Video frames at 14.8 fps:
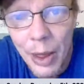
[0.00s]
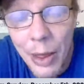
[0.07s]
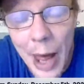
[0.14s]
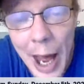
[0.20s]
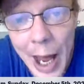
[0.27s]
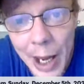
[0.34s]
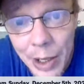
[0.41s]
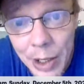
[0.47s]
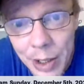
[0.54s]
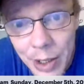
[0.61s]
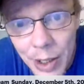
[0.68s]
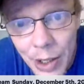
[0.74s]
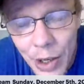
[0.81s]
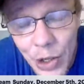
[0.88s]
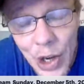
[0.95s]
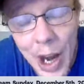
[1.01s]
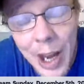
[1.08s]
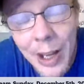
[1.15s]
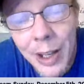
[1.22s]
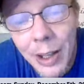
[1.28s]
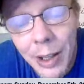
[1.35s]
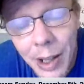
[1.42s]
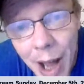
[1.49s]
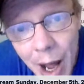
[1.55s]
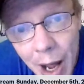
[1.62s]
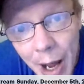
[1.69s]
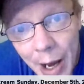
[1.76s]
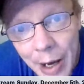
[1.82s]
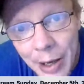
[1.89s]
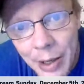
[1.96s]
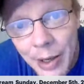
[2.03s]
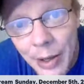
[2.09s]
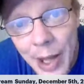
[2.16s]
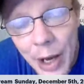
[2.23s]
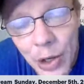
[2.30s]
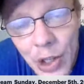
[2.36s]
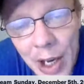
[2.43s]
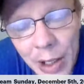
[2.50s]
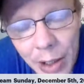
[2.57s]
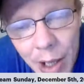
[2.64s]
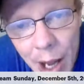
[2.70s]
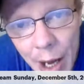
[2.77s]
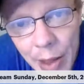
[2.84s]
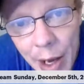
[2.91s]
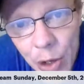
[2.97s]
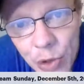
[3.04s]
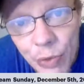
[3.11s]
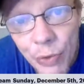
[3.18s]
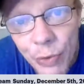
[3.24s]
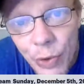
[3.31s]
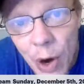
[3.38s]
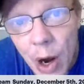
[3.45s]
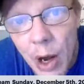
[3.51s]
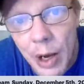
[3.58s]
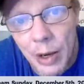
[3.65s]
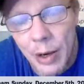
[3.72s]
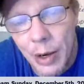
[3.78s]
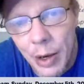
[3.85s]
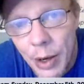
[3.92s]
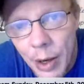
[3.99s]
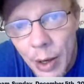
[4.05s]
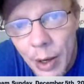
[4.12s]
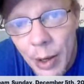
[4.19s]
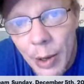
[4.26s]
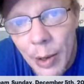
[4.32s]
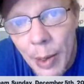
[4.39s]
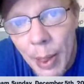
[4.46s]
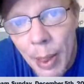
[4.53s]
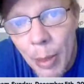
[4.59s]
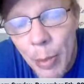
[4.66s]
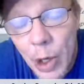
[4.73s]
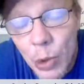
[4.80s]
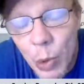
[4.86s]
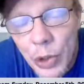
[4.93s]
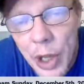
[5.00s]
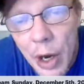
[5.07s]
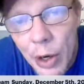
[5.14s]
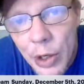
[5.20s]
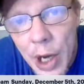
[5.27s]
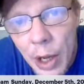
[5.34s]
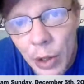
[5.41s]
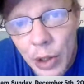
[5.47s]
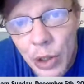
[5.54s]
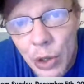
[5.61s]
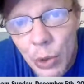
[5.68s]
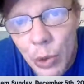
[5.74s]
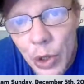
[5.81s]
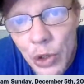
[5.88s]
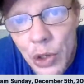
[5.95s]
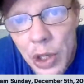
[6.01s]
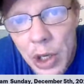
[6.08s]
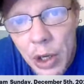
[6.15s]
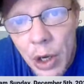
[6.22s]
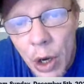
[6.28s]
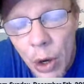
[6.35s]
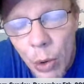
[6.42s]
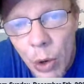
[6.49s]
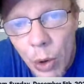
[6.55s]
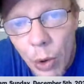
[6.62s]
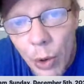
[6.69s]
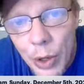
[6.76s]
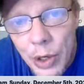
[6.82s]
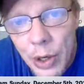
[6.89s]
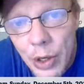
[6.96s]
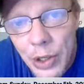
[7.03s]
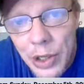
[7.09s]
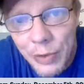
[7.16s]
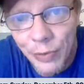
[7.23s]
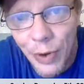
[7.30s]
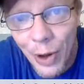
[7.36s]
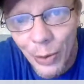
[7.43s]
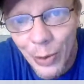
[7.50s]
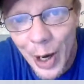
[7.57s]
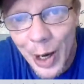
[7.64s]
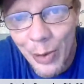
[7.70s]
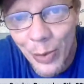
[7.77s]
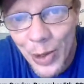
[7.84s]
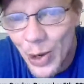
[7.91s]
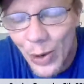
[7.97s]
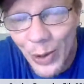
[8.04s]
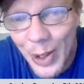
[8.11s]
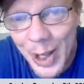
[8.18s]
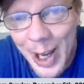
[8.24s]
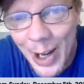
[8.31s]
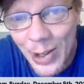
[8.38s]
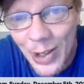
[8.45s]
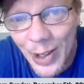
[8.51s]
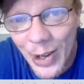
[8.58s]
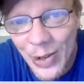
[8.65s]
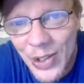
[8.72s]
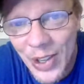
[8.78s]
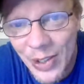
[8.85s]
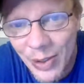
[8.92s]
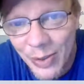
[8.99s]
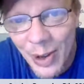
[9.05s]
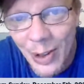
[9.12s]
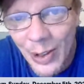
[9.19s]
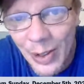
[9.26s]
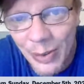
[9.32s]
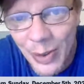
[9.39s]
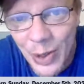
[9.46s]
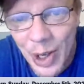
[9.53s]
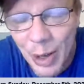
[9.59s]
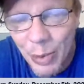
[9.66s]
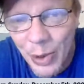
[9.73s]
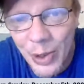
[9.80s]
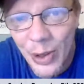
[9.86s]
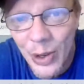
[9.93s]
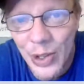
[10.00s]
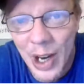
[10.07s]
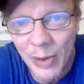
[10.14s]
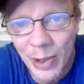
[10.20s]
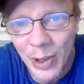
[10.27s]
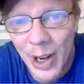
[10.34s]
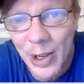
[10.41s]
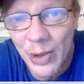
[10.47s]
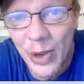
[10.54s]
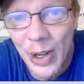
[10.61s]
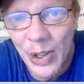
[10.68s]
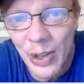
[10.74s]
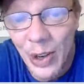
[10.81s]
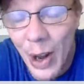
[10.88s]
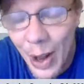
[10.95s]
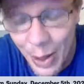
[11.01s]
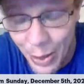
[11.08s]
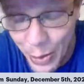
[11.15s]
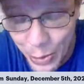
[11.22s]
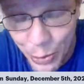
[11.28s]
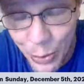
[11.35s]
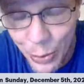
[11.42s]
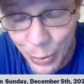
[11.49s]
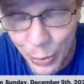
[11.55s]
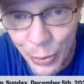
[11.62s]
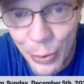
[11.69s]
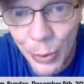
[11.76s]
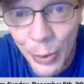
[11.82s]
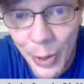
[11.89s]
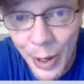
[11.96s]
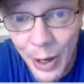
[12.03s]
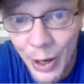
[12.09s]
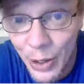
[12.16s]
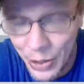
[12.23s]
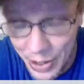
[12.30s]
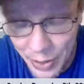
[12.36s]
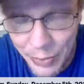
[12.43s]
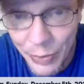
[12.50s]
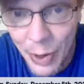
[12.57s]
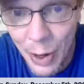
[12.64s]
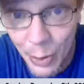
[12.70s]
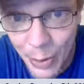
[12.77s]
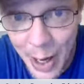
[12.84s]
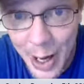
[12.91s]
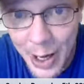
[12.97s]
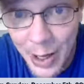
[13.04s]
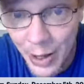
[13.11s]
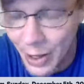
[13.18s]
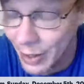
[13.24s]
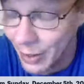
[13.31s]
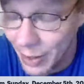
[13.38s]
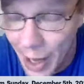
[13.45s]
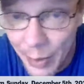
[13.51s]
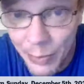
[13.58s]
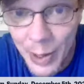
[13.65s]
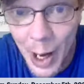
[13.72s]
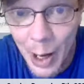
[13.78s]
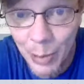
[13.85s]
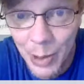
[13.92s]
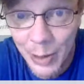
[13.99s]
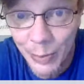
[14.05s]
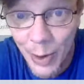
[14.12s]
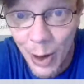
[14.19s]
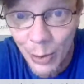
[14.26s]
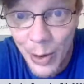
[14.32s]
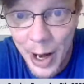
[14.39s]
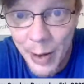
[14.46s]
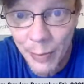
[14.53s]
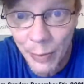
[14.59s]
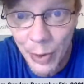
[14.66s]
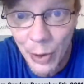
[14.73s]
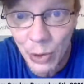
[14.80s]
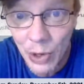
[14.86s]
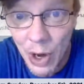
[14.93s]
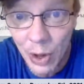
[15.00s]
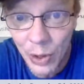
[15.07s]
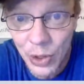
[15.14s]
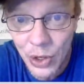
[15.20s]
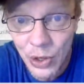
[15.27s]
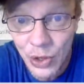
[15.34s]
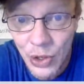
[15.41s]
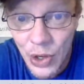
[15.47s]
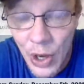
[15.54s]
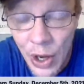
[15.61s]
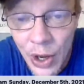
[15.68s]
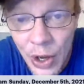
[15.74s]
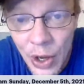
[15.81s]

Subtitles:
That is a lie. That is a lie. That is fraud. Because what they are telling you is the cohort default rate, which only counts loans that default in the first couple of years after graduation. The true default rate, the lifetime default rate for those colleges,